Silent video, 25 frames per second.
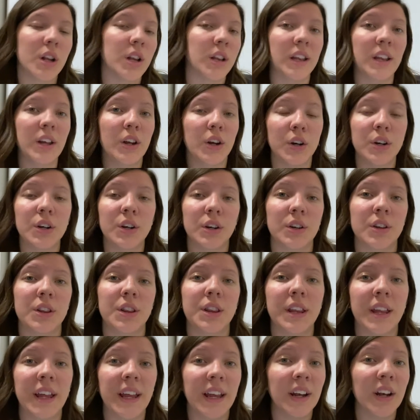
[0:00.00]
the
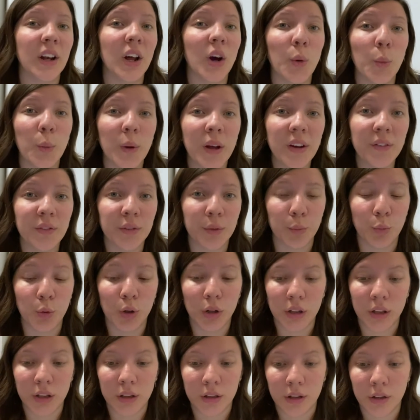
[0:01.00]
earth and away from
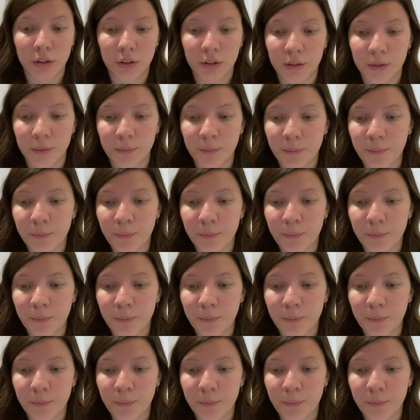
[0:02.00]
one another.